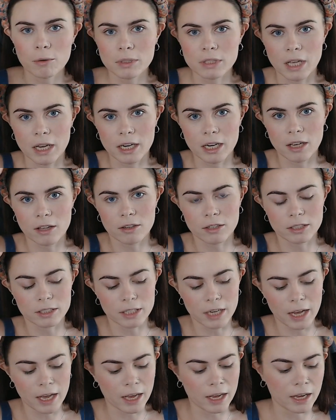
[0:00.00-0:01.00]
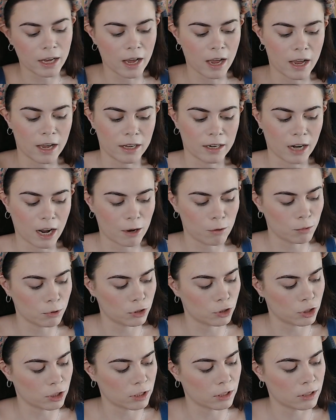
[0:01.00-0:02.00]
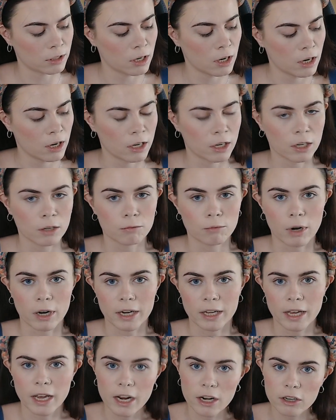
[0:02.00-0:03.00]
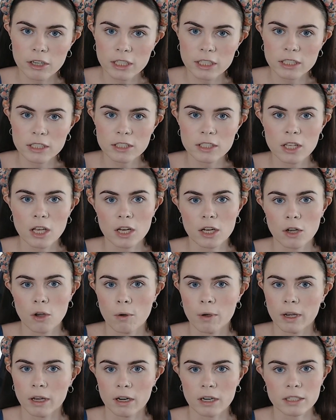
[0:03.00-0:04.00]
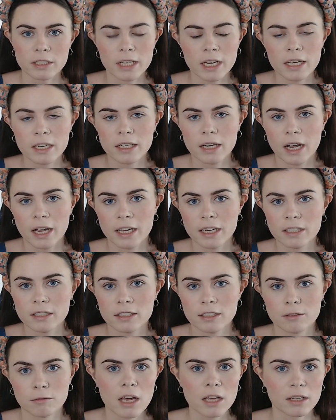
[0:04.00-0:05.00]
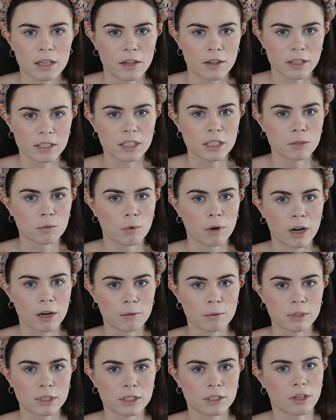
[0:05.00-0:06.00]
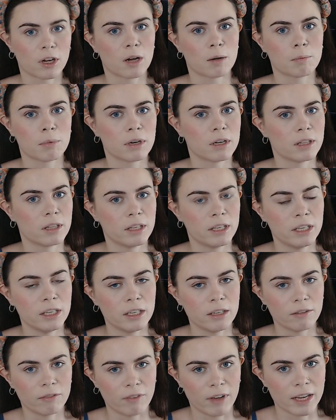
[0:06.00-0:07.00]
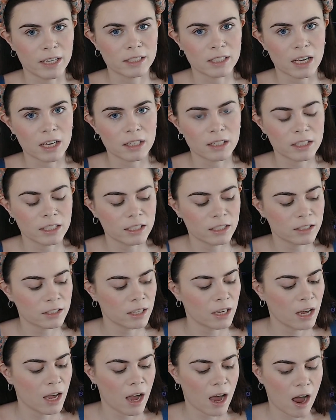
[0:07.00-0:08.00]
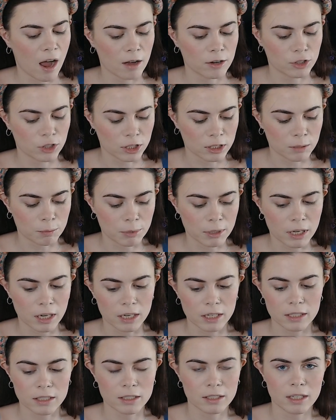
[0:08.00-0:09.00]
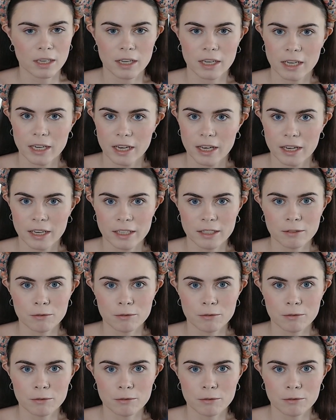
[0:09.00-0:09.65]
any other day and I was just running errands, going on a date night, then this is where I would stop the face at least, just because in